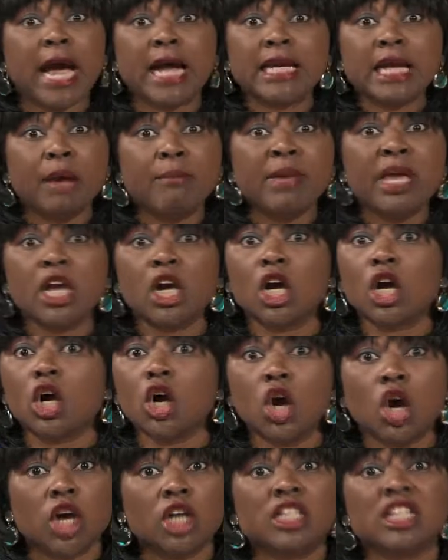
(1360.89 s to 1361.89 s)
Adamic
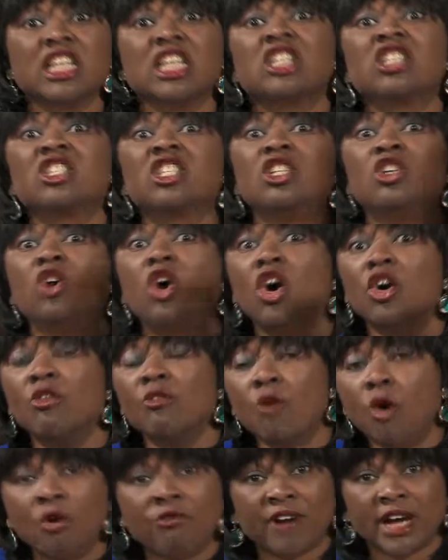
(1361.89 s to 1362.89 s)
curse is still all
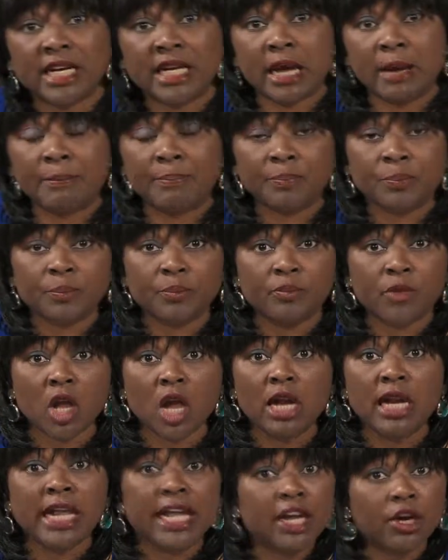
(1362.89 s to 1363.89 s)
over them,
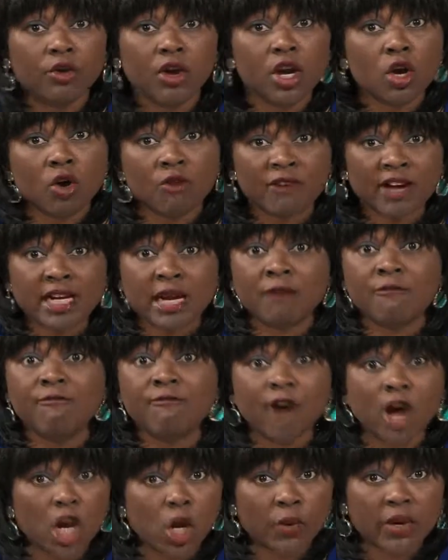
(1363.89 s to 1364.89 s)
lingering over them,
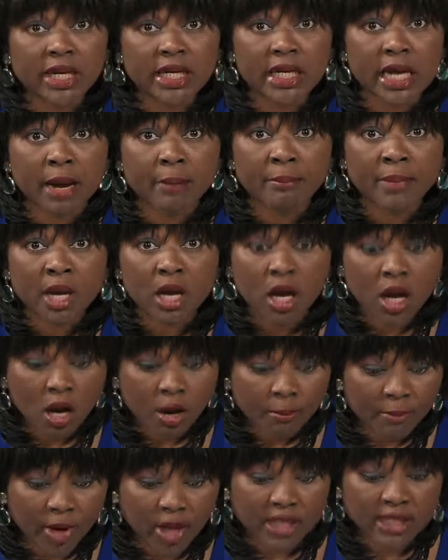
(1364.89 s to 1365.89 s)
following them.
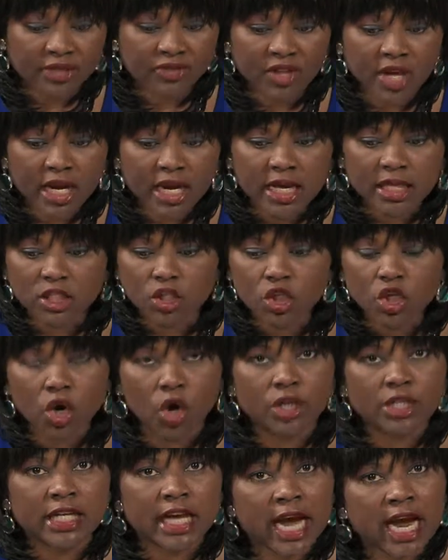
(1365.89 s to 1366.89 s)
But the thing is, you know,
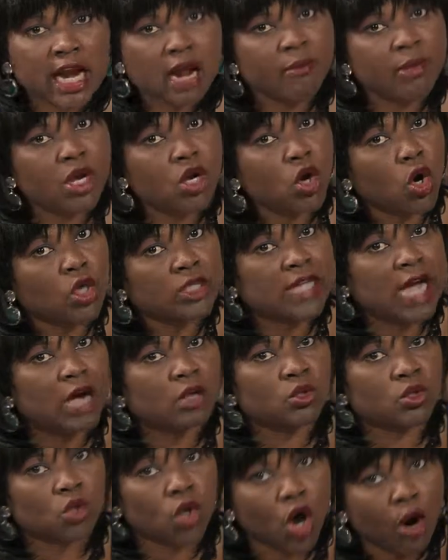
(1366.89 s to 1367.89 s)
the enemy knows how
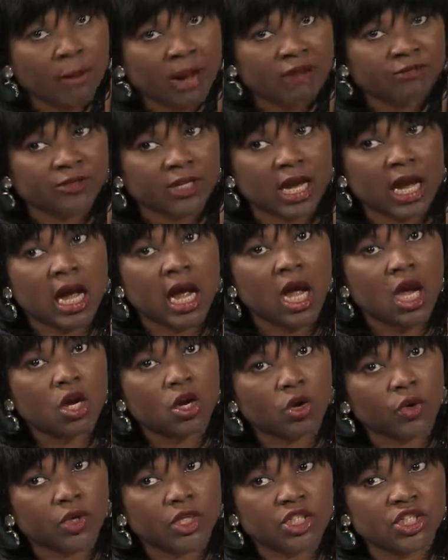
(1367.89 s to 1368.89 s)
to come after
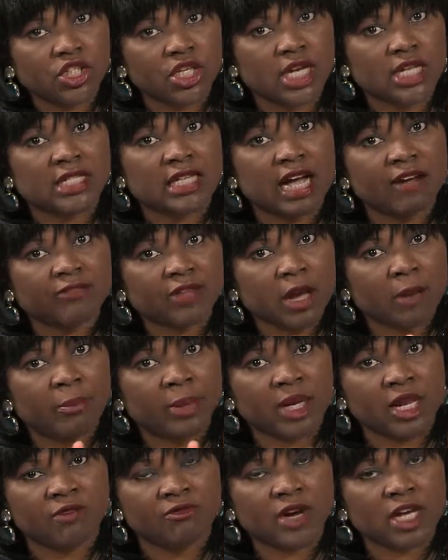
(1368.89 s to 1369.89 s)
Christians, after
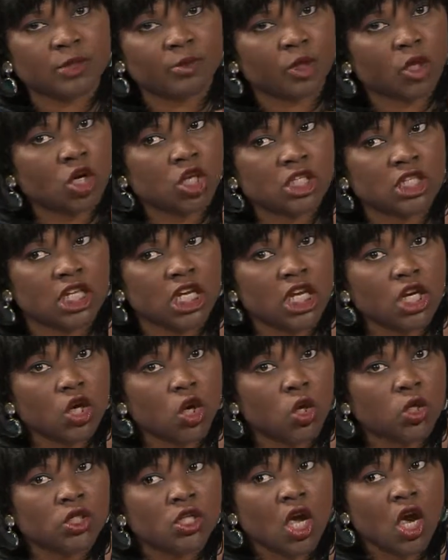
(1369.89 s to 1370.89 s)
believers, because he
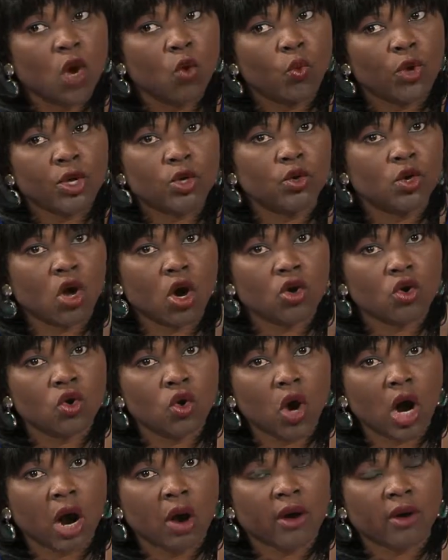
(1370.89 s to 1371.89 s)
knows we do not
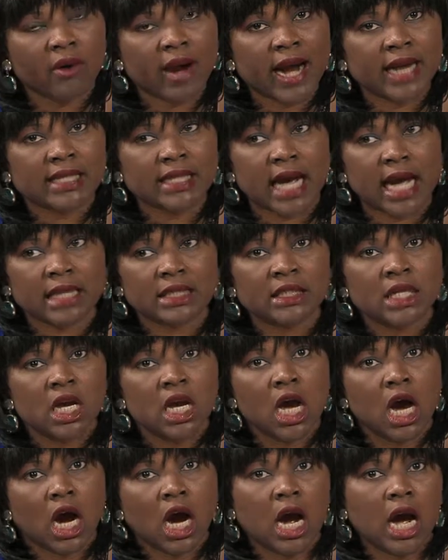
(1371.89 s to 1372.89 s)
know our right, and
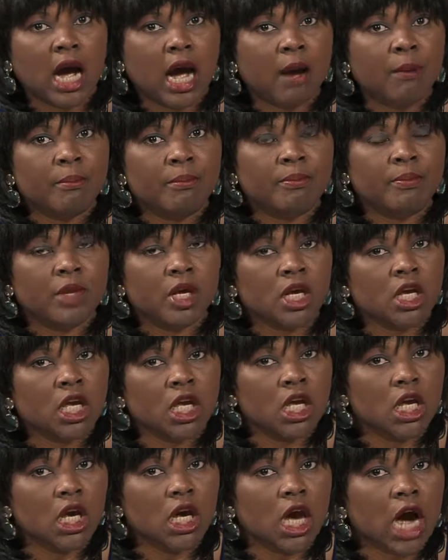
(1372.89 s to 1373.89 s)
uh, um,
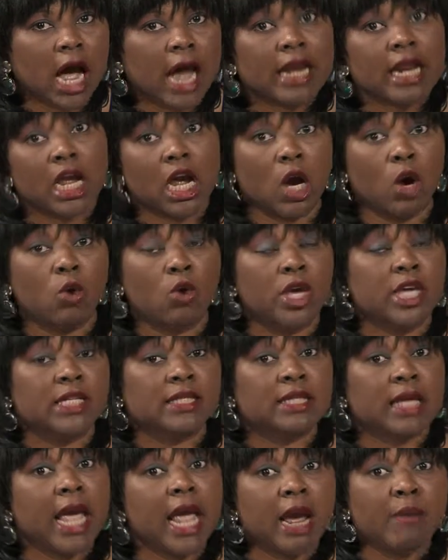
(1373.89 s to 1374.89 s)
he and
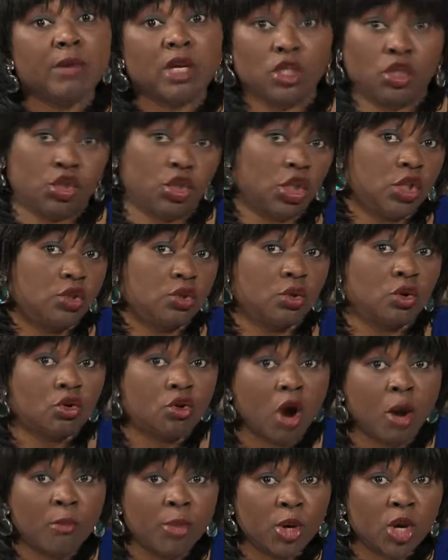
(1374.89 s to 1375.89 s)
his aim is just to
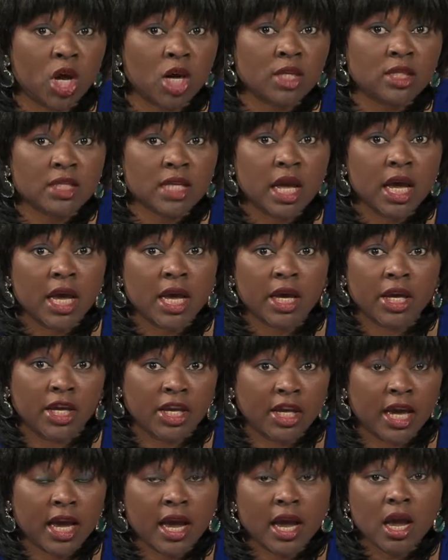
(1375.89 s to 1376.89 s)
crumble us
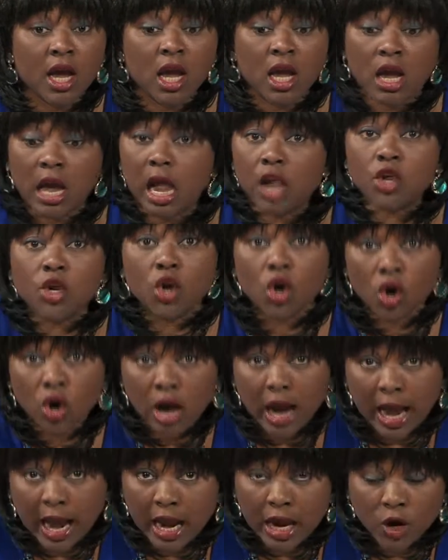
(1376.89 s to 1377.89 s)
here you know,
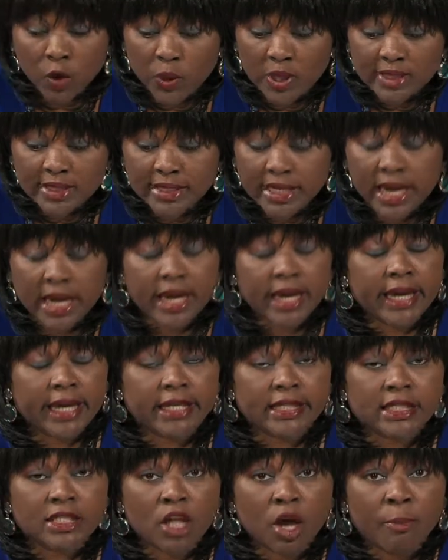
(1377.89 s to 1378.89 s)
I always say
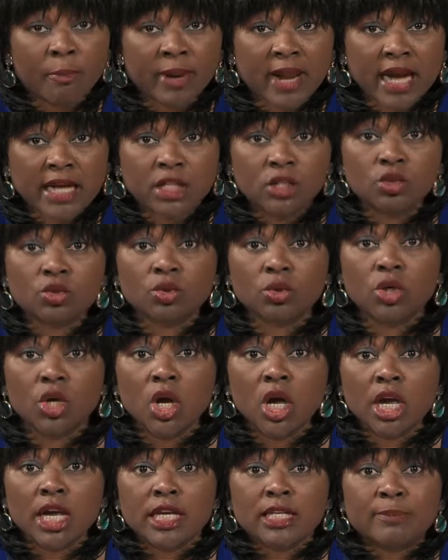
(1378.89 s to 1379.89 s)
he's not planning to,
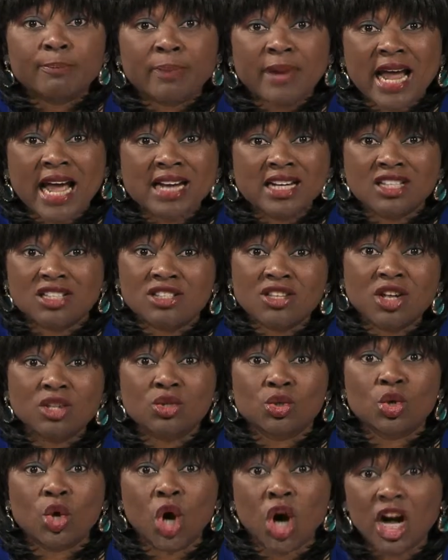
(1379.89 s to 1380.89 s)
his plan is not
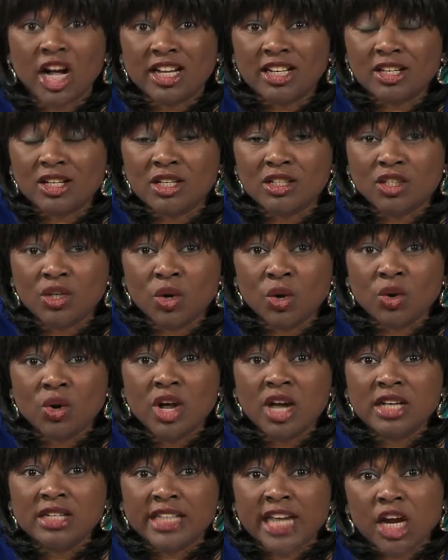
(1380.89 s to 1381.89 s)
to, uh, you know,
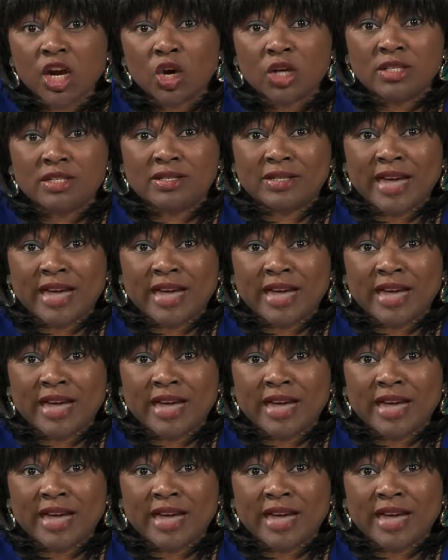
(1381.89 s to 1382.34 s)
take us to